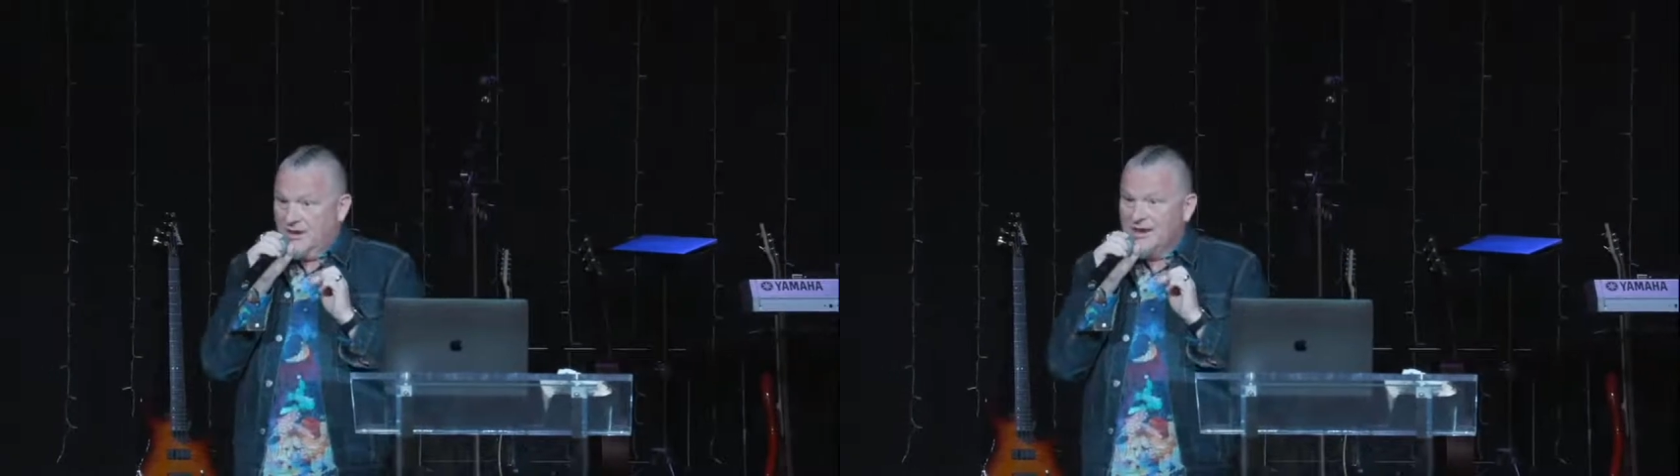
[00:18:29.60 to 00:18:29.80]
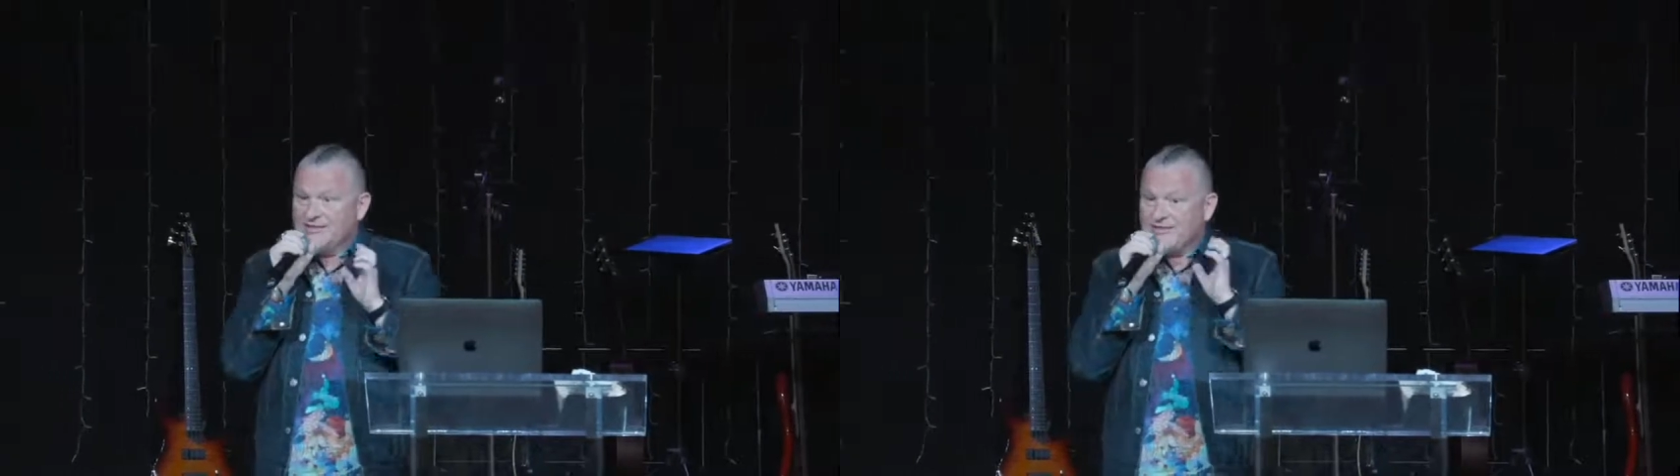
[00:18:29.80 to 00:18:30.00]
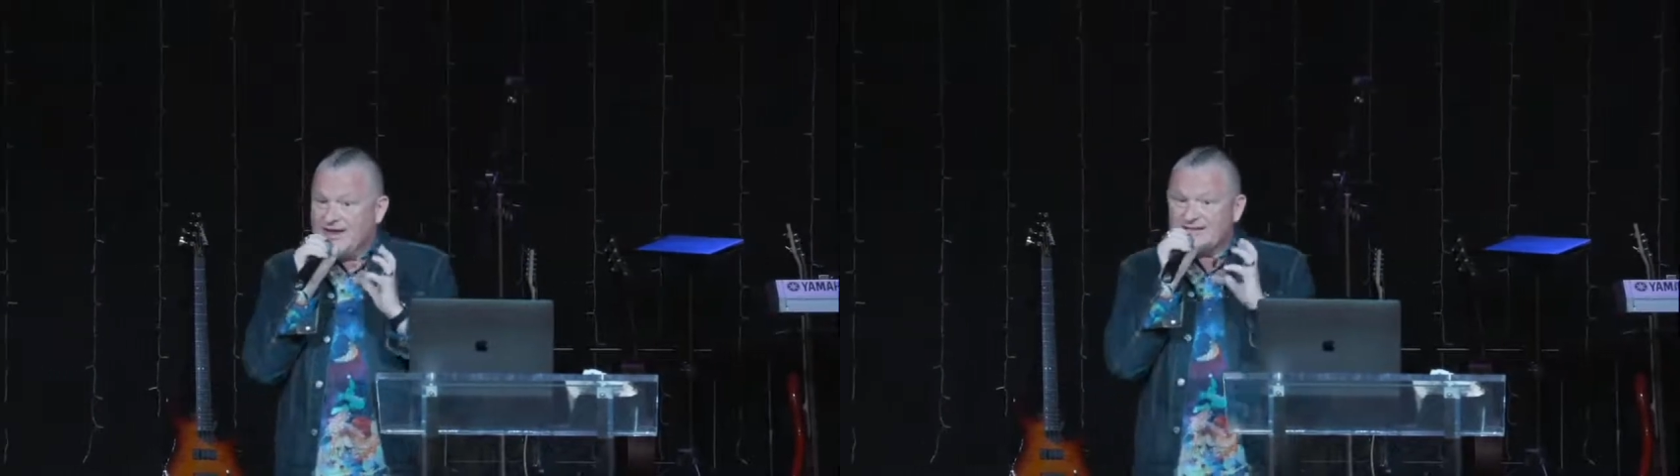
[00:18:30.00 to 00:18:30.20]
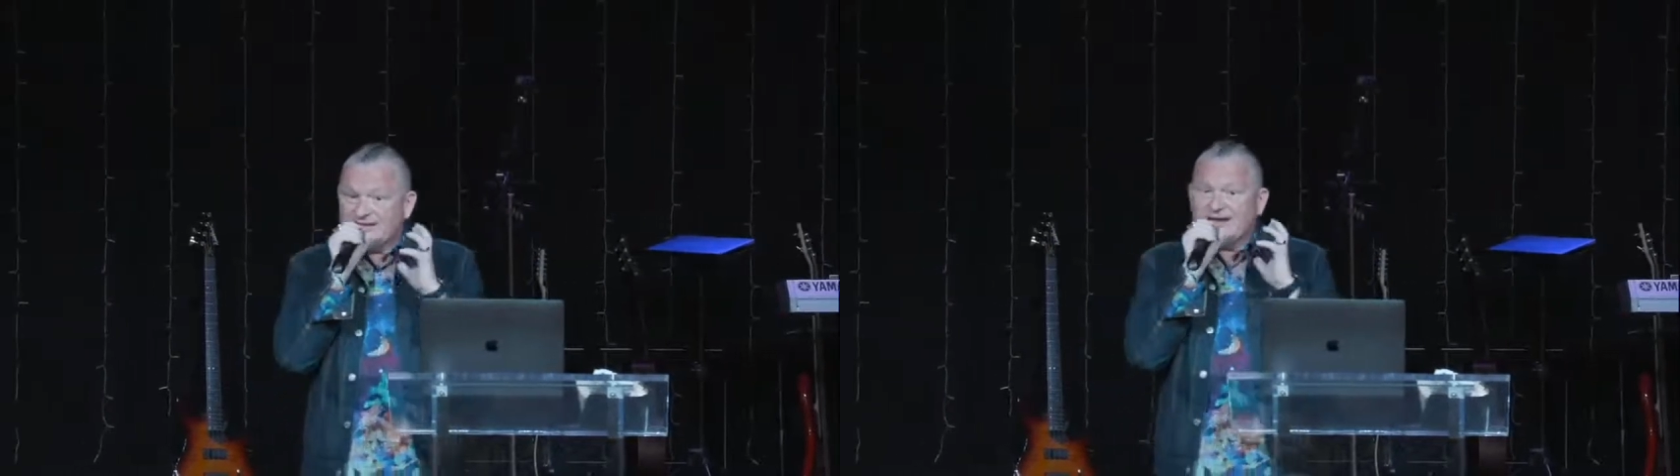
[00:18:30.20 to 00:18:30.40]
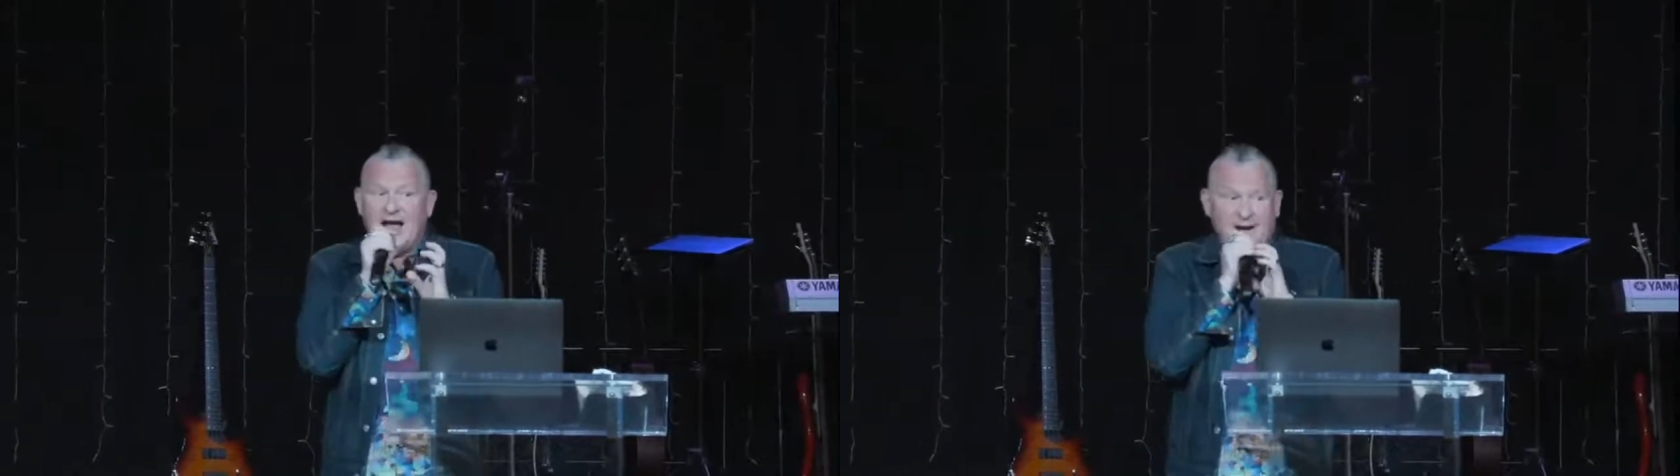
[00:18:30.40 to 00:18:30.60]
And this
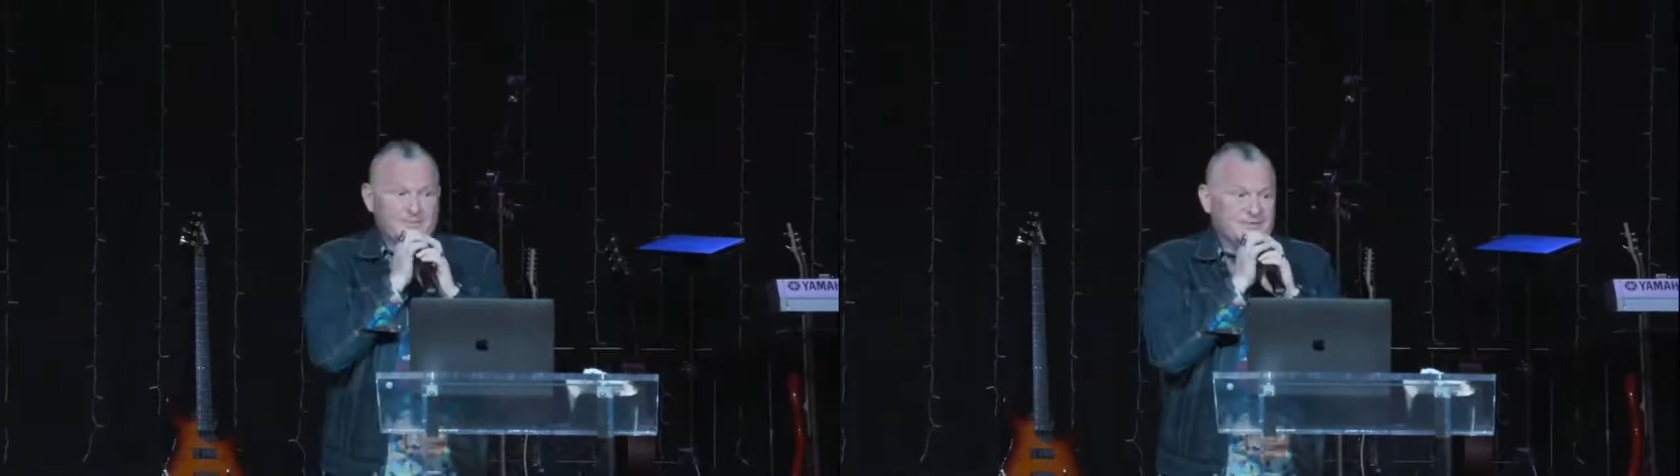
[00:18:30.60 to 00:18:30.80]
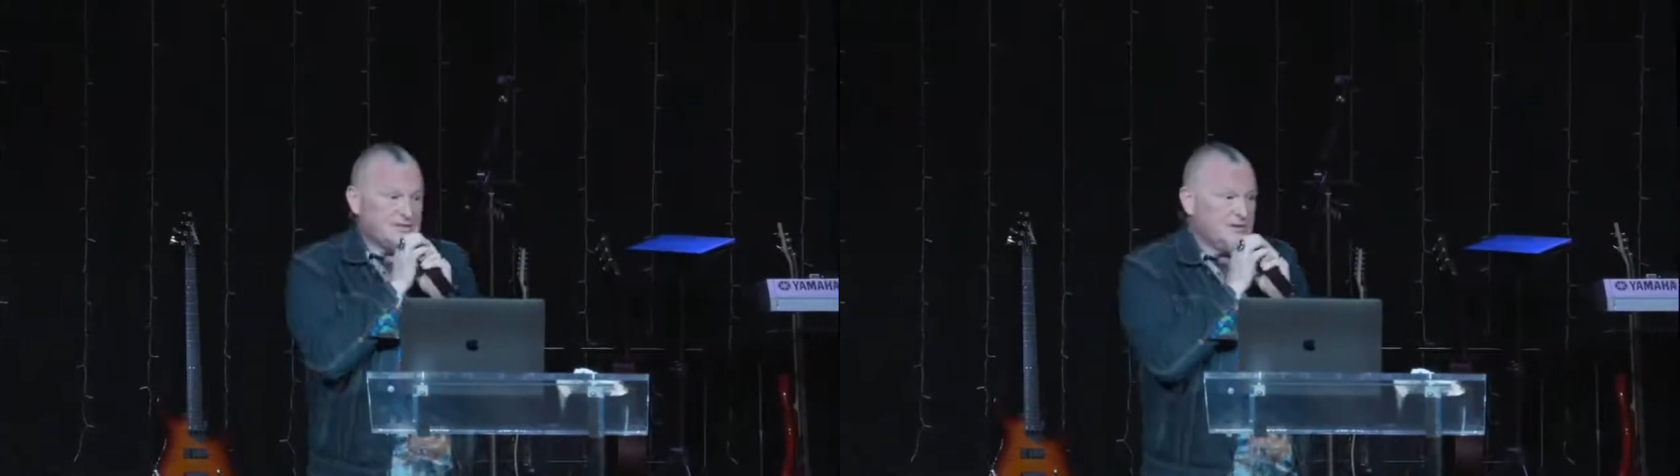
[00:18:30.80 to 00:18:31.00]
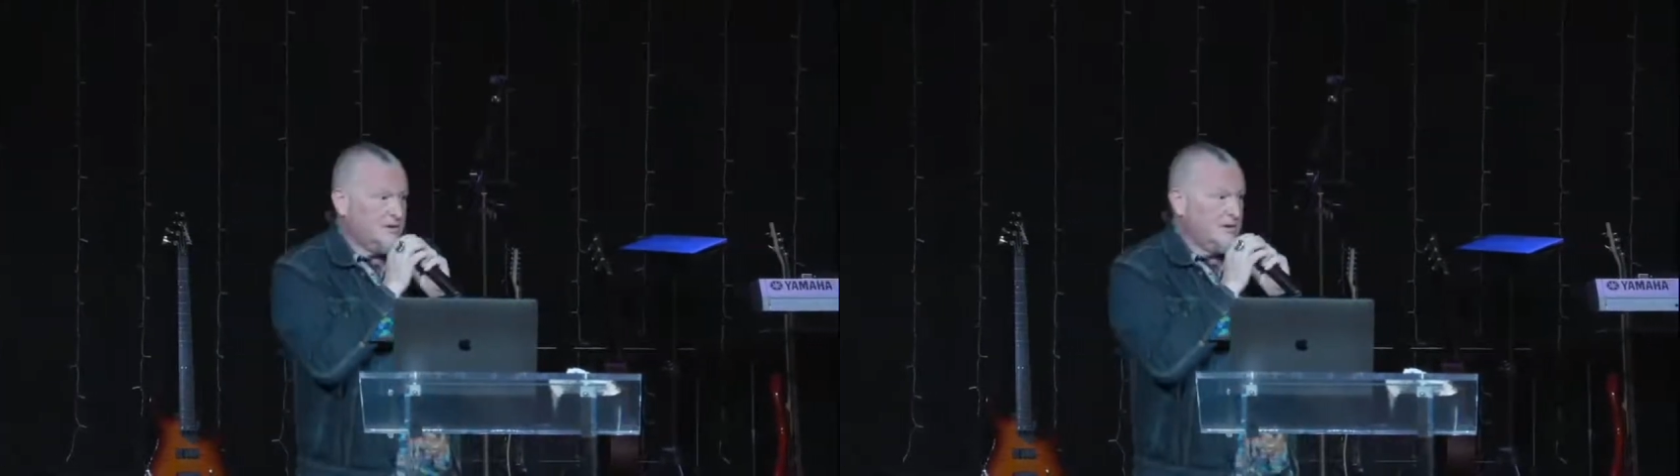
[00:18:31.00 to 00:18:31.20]
comes